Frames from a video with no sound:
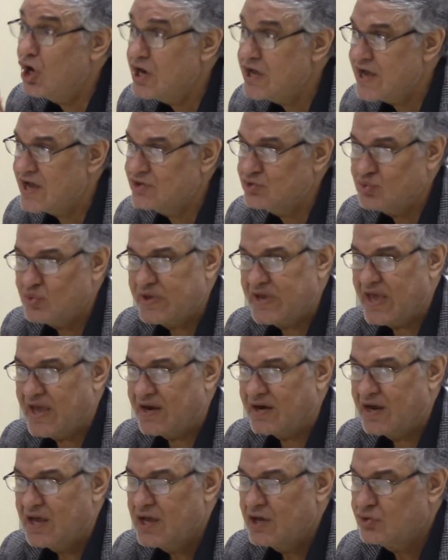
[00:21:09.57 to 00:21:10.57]
Don't say,
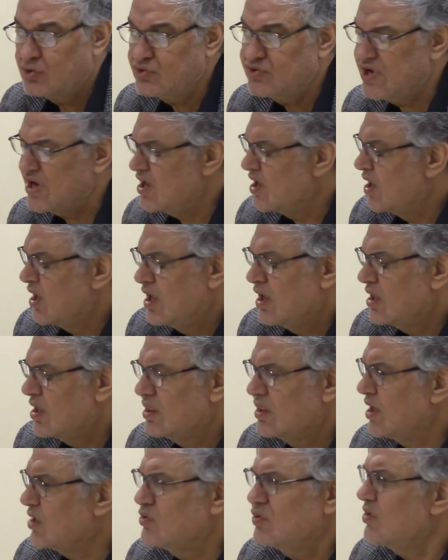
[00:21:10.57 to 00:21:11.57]
they don't understand
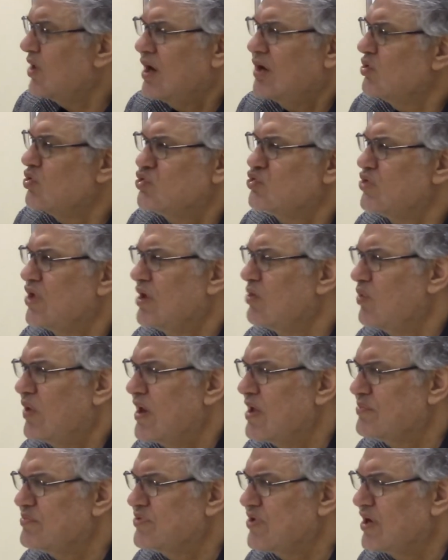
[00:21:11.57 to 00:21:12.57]
what I'm saying. No, they do.